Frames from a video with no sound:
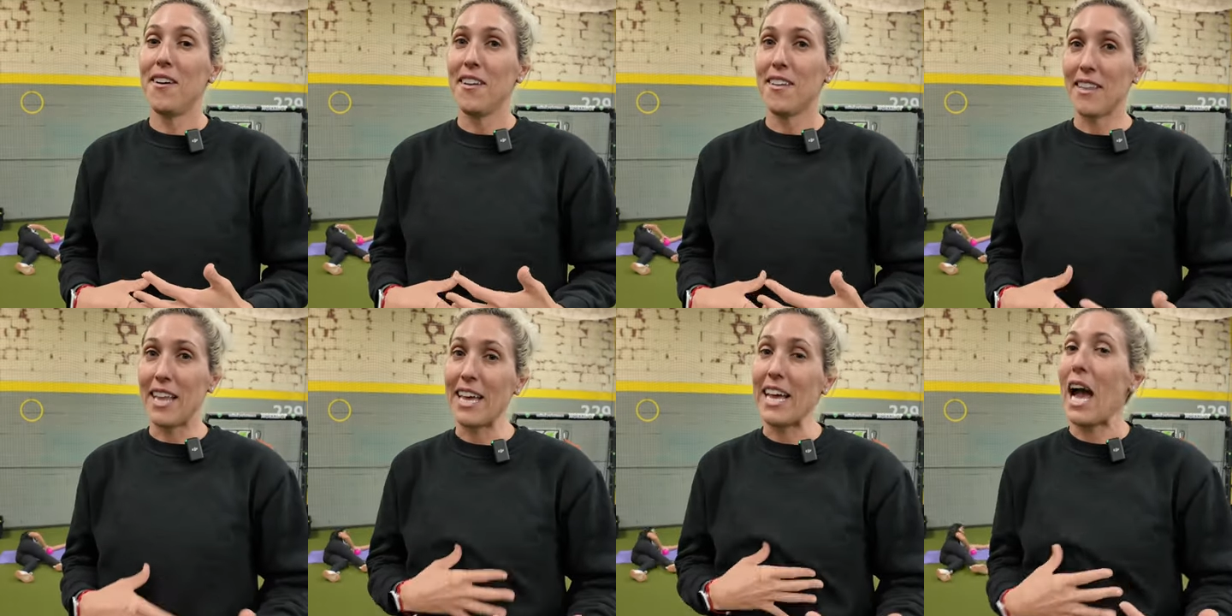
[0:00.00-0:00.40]

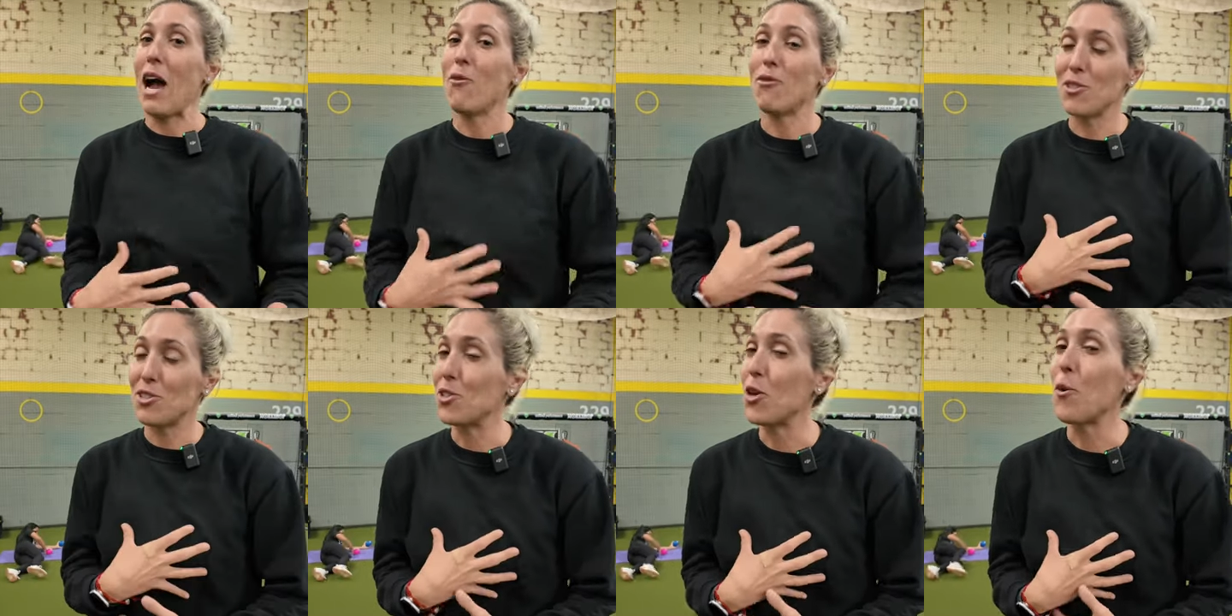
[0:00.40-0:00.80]
like I
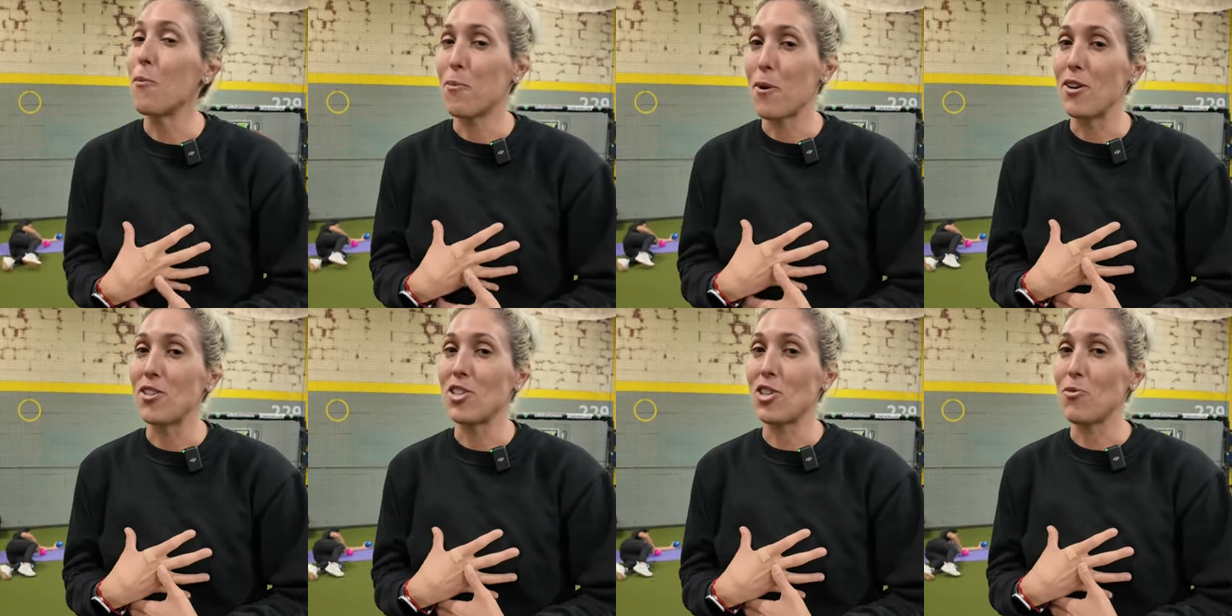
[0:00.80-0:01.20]
was so
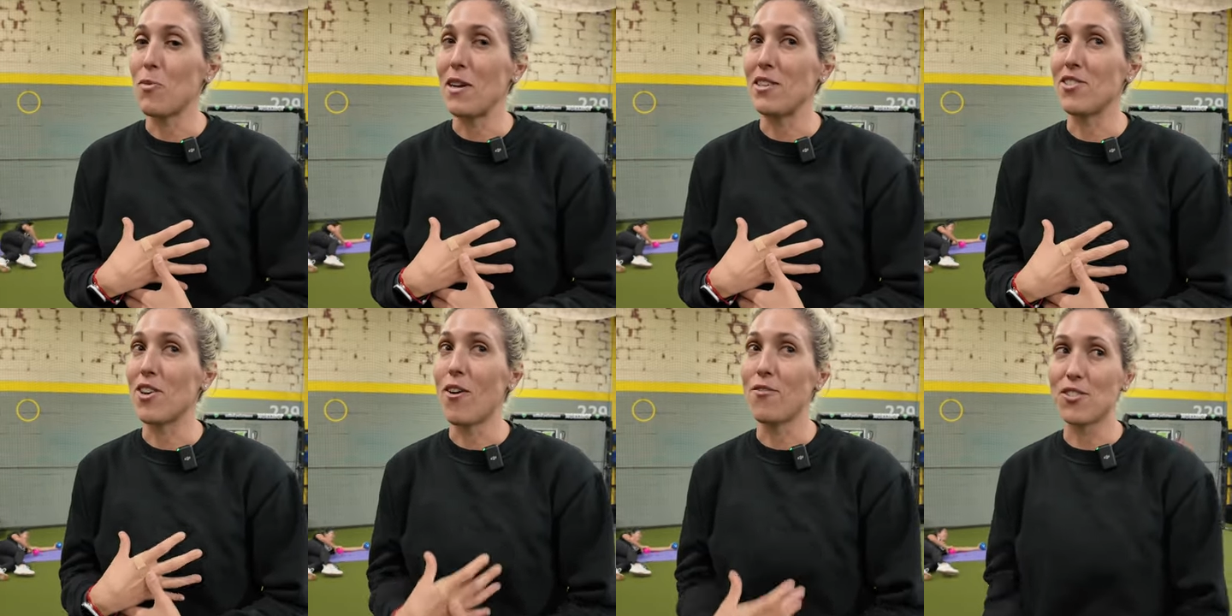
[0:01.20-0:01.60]
impressed with
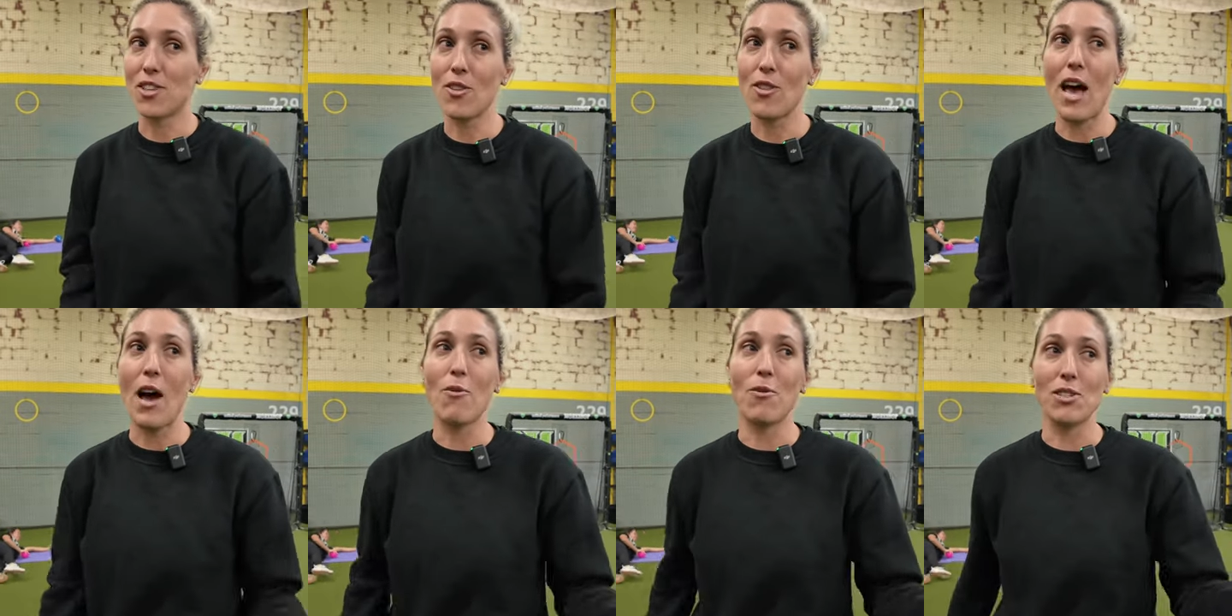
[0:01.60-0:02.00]
myself. So
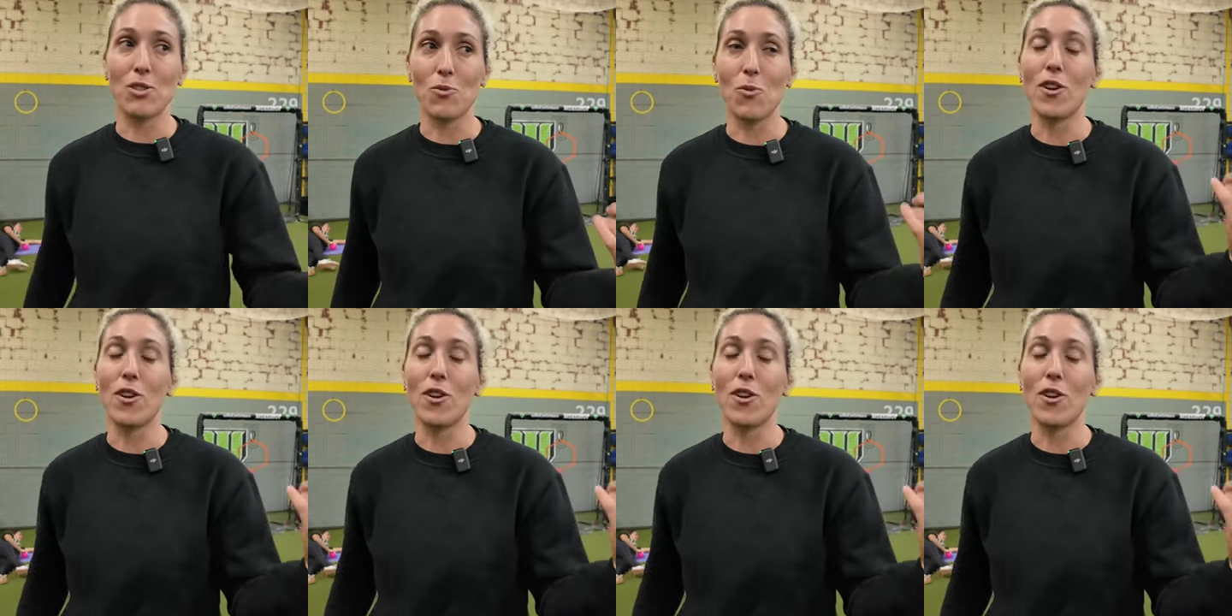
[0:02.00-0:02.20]
that was